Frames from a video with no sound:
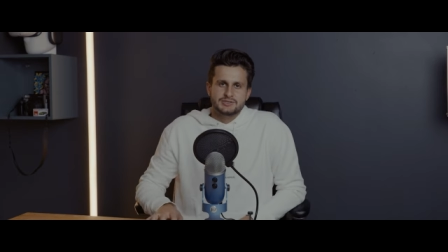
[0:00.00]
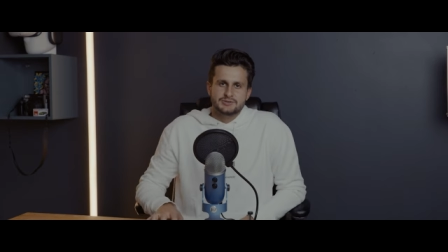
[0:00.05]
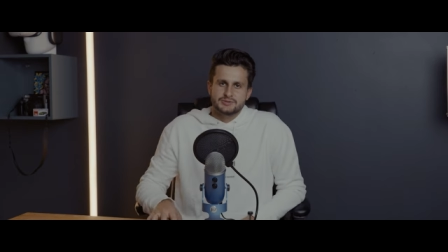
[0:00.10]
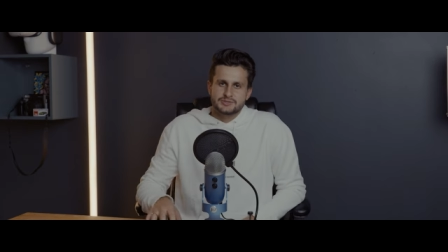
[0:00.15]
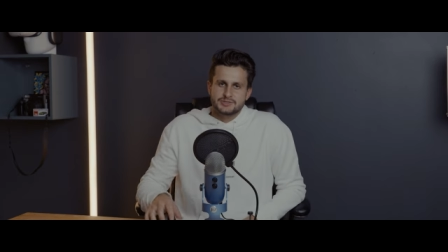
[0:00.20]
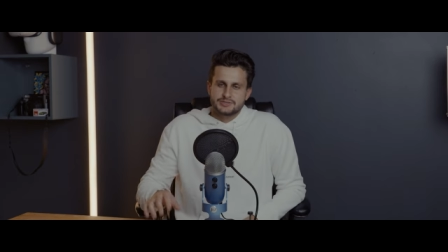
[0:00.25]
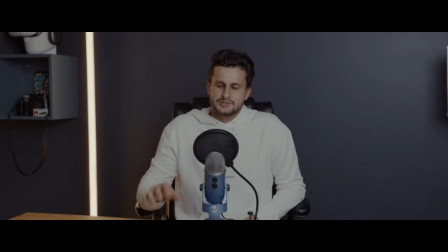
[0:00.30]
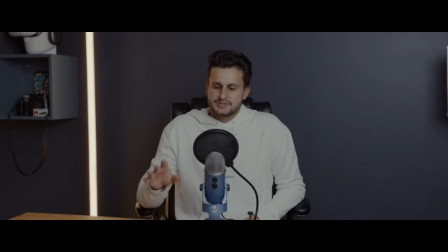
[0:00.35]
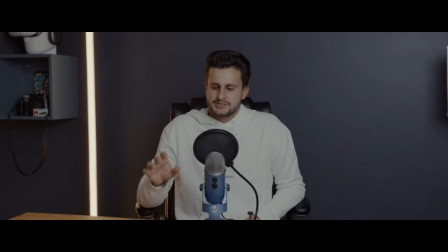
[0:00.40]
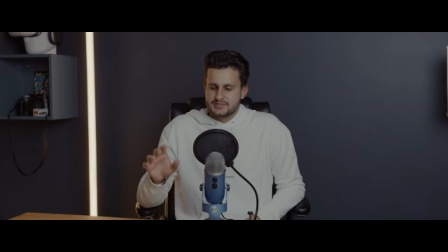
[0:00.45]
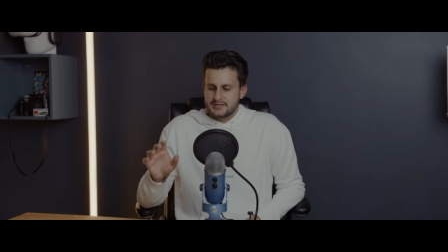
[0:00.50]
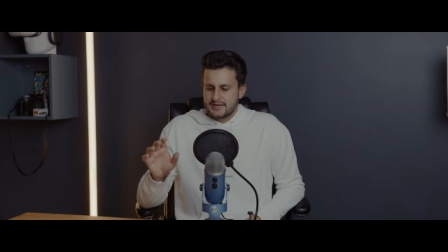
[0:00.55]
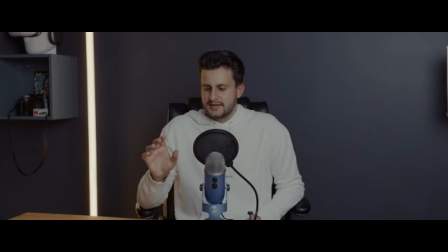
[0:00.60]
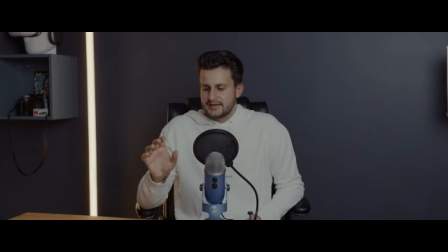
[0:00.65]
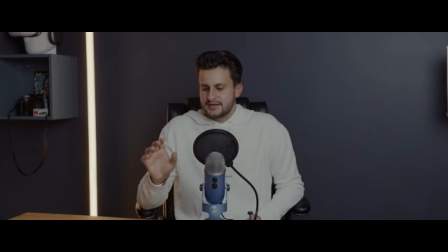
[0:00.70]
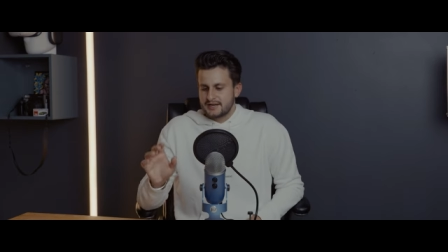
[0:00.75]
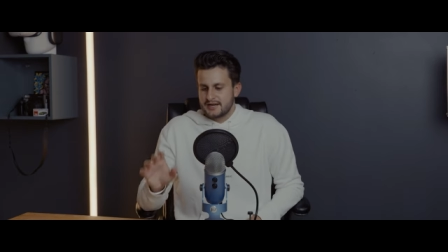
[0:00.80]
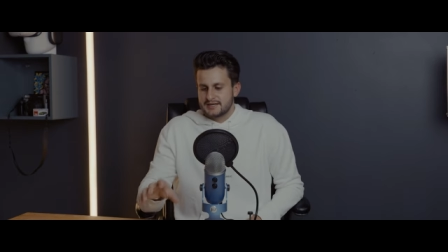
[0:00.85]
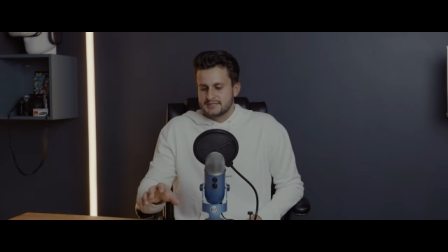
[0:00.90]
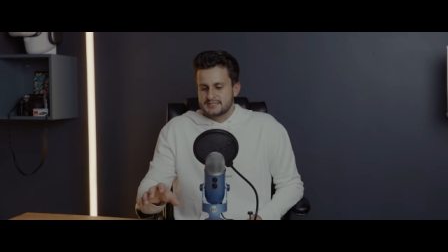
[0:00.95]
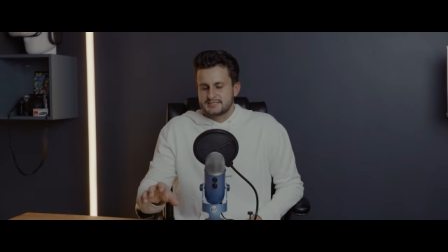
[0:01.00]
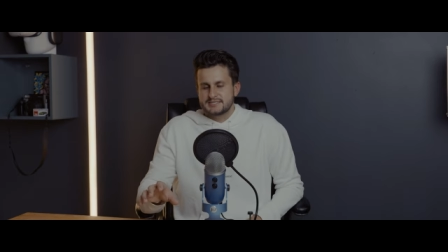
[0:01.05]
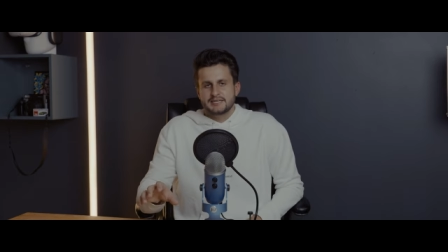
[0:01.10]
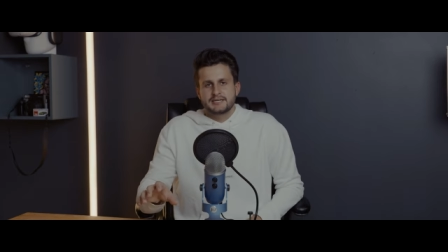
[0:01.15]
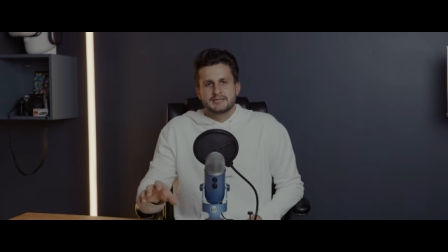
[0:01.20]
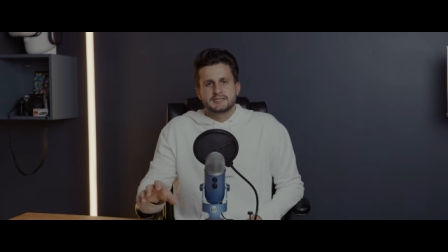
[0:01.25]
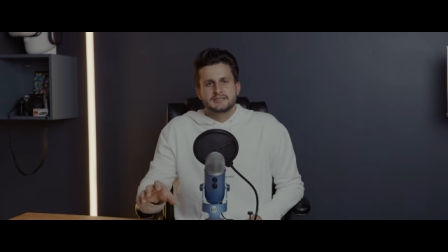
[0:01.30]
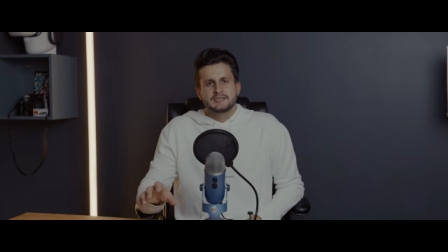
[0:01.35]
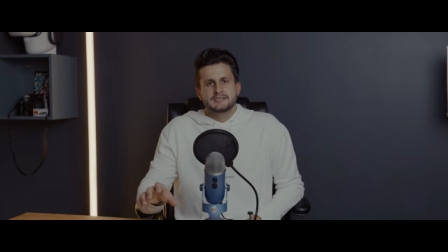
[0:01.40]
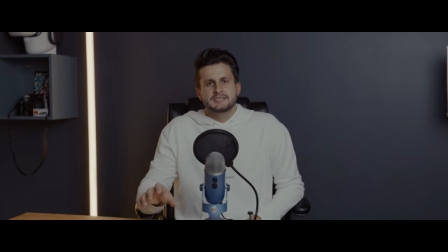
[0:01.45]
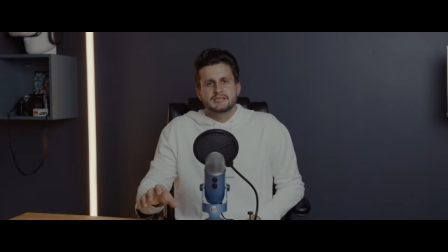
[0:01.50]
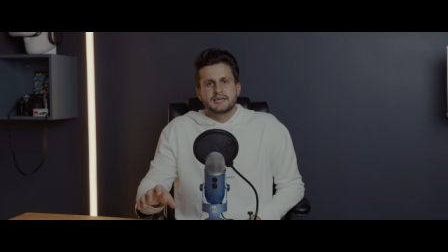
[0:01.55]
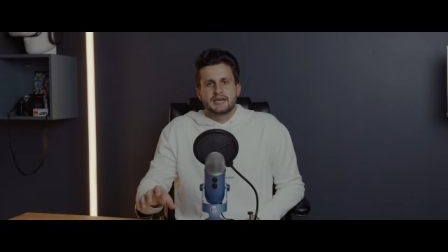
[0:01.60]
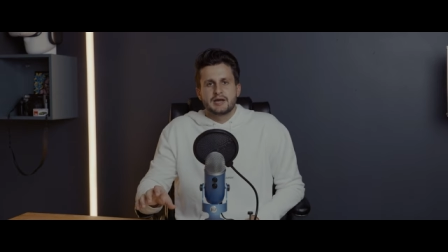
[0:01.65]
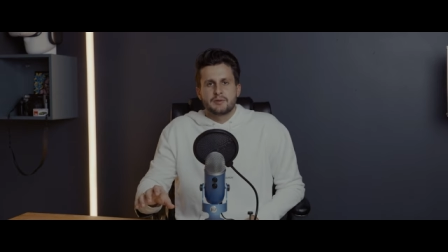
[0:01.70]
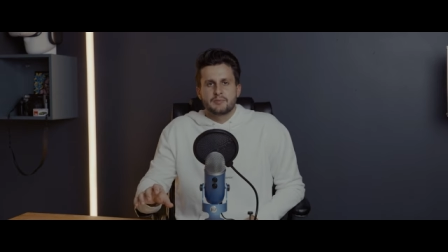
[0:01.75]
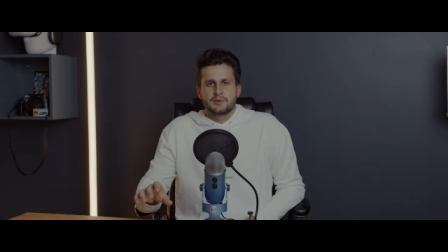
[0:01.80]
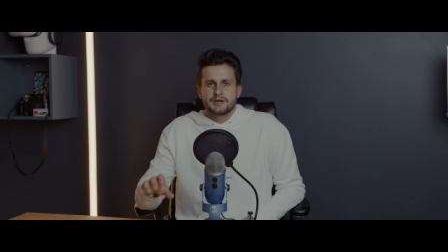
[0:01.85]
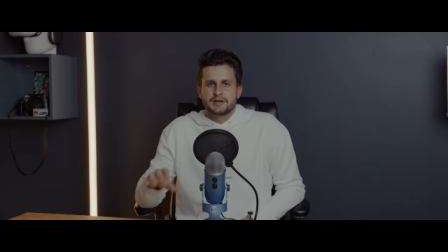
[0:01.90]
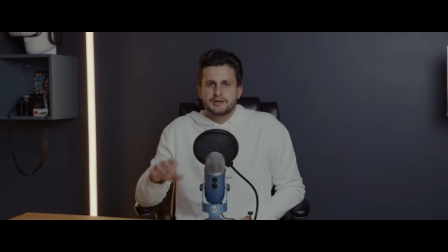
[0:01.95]
users and has taken this
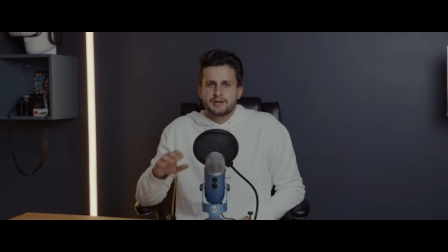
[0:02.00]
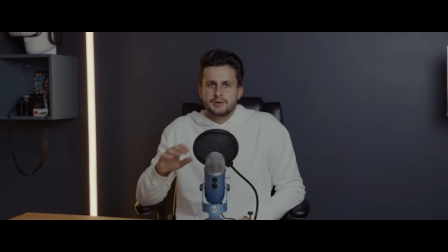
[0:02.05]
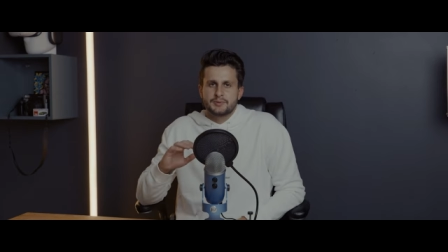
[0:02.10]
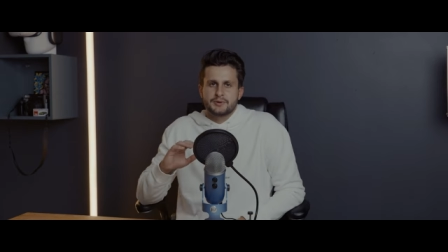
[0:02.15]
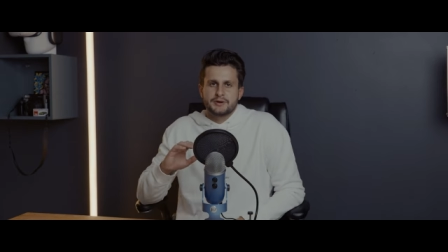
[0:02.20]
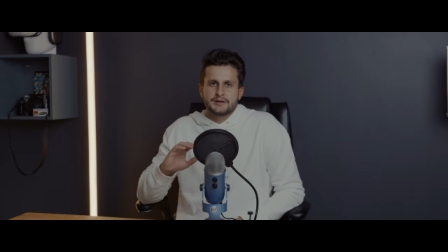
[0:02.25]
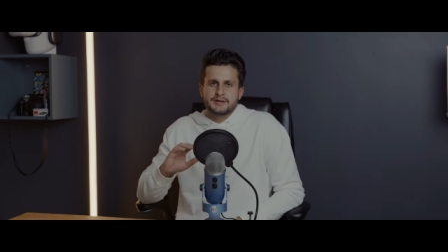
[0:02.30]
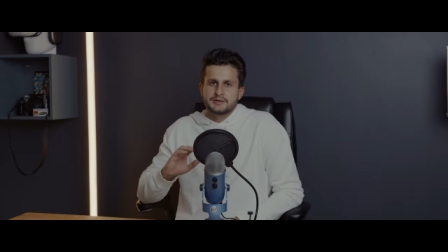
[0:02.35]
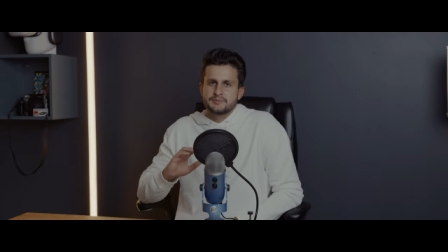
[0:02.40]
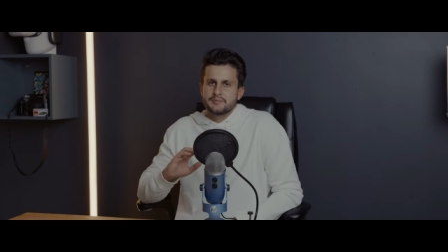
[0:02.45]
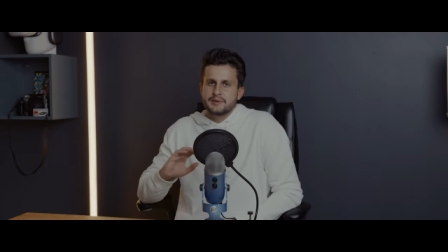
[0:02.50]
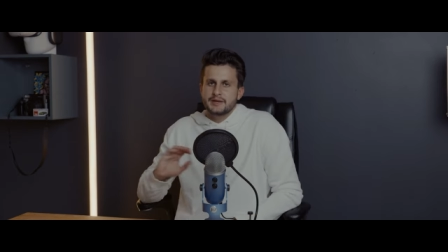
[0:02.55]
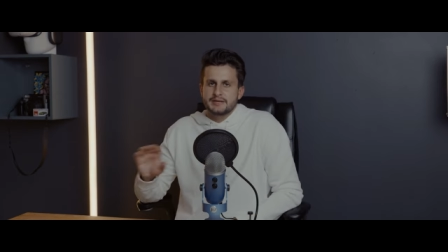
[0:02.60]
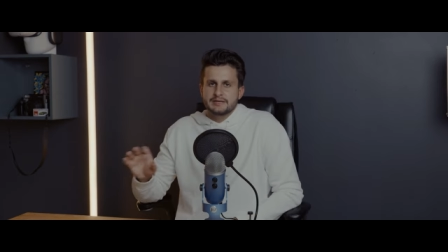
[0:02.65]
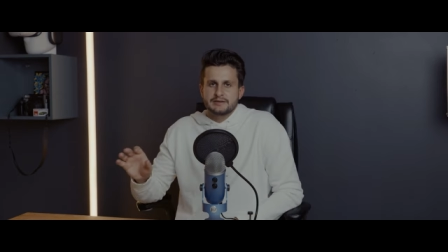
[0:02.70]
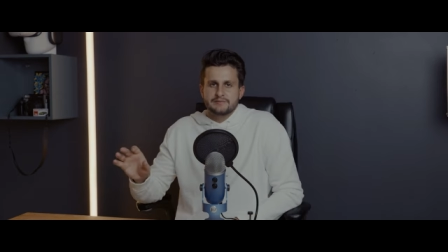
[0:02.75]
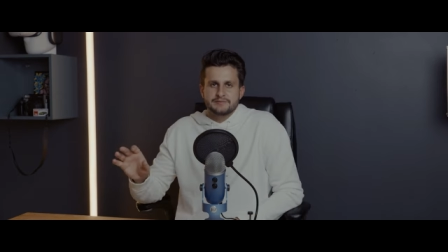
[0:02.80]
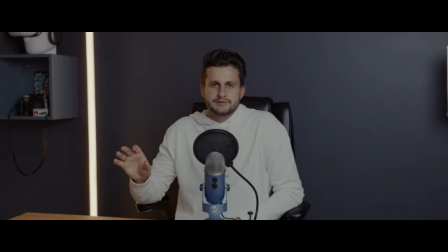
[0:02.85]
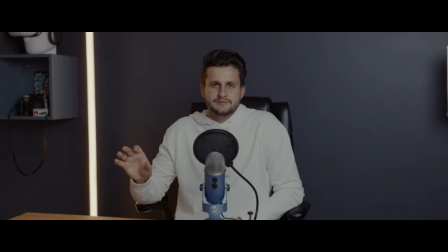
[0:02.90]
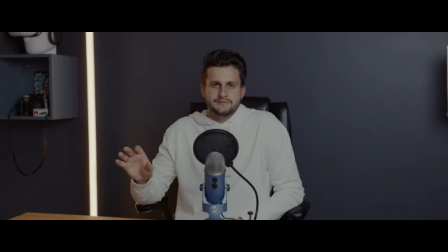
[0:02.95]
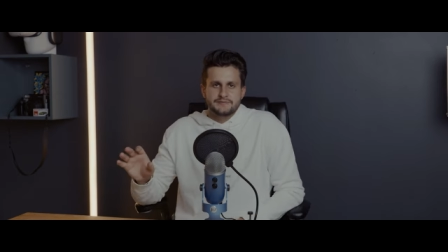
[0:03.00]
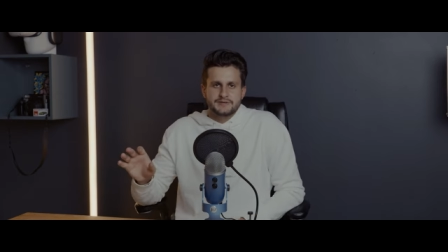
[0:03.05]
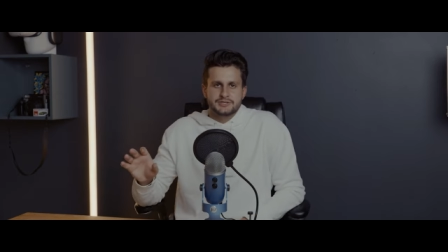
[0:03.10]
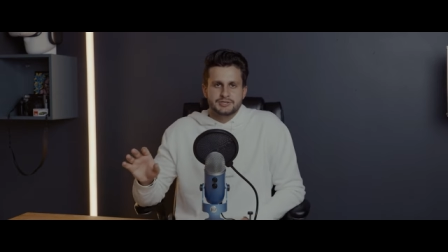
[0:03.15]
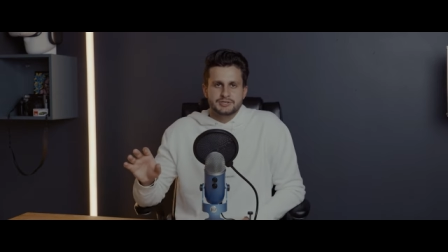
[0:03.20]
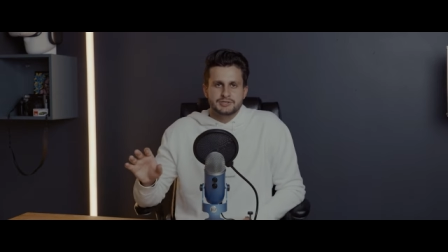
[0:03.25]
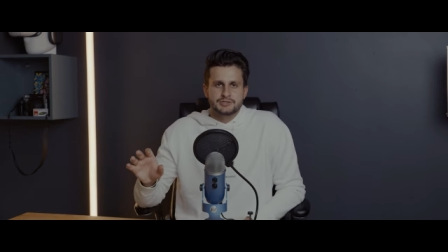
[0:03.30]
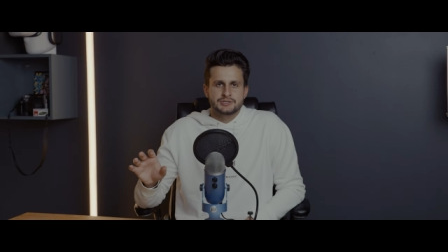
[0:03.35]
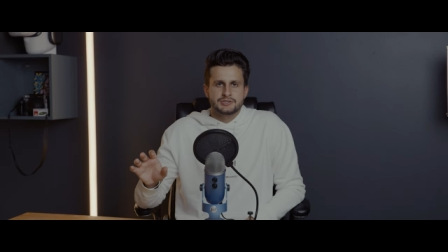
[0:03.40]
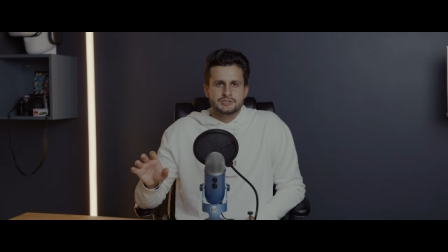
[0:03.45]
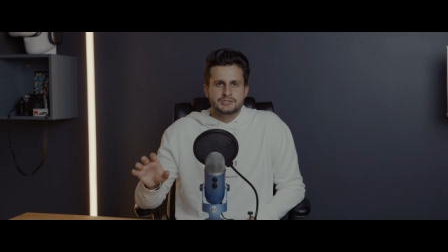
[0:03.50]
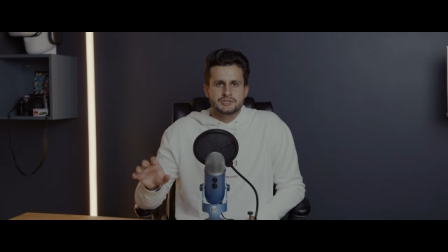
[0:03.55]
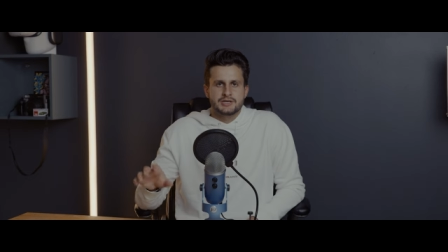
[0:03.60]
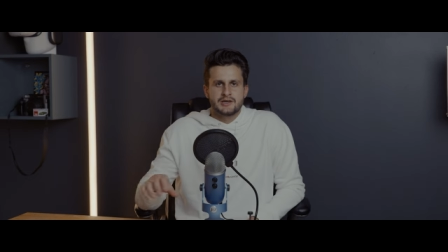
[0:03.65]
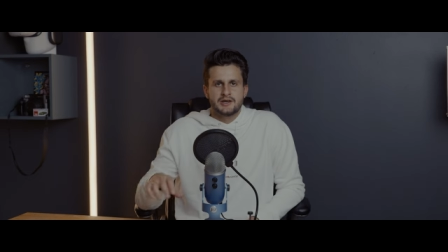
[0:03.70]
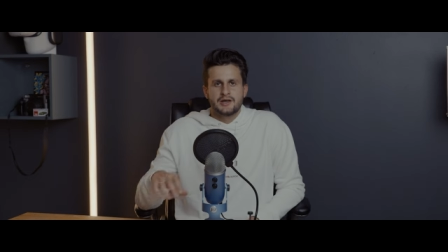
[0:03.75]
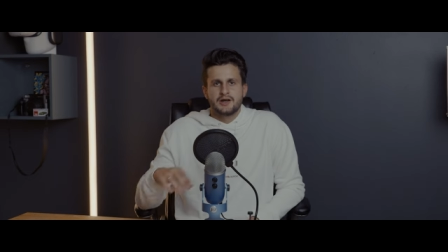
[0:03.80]
camera and upgraded many of the features,